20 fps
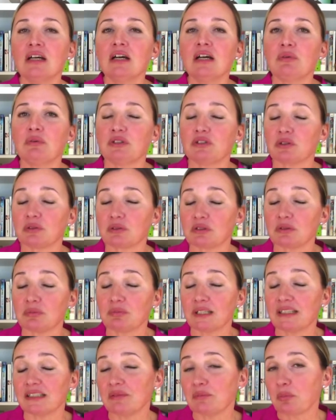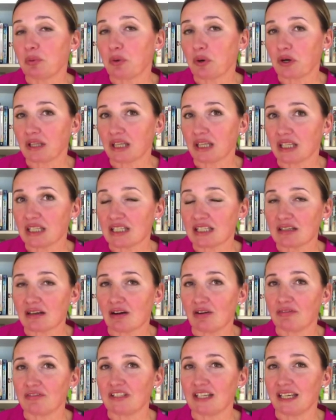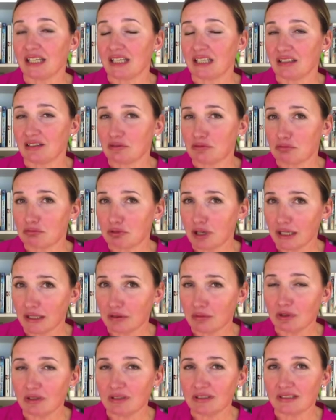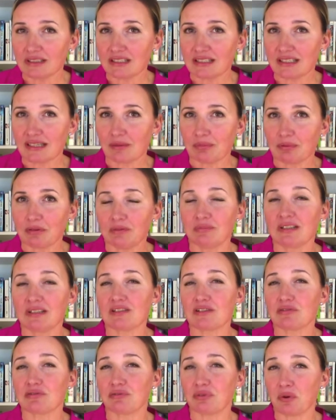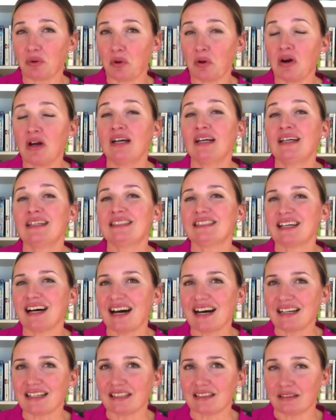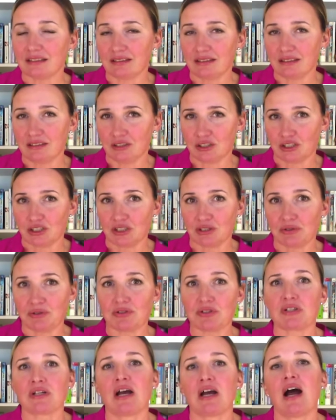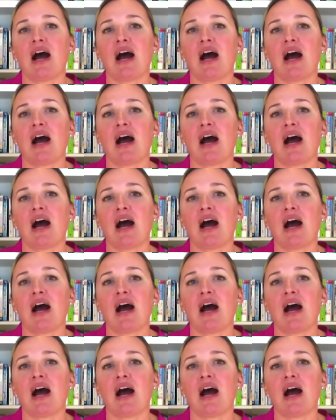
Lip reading: We talked about the importance of taking the right quality supplements for targeted issues.